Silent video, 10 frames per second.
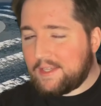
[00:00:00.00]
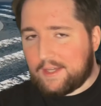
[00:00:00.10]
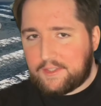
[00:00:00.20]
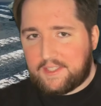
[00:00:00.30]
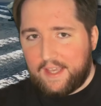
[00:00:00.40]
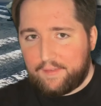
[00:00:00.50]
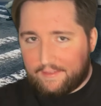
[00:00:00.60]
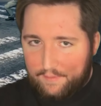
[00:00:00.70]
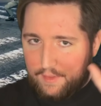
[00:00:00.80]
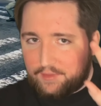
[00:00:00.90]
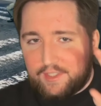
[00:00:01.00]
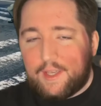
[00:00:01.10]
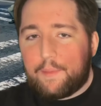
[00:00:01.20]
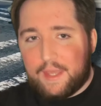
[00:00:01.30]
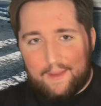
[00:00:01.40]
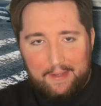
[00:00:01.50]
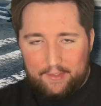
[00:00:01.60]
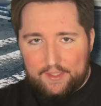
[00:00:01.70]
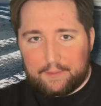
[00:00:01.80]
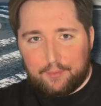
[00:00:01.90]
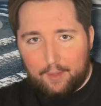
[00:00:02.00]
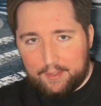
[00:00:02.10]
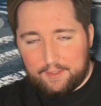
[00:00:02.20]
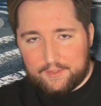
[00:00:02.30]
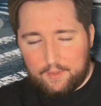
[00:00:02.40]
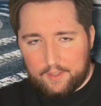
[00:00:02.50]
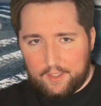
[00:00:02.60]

Yakuza 7, something about this probably looks wrong to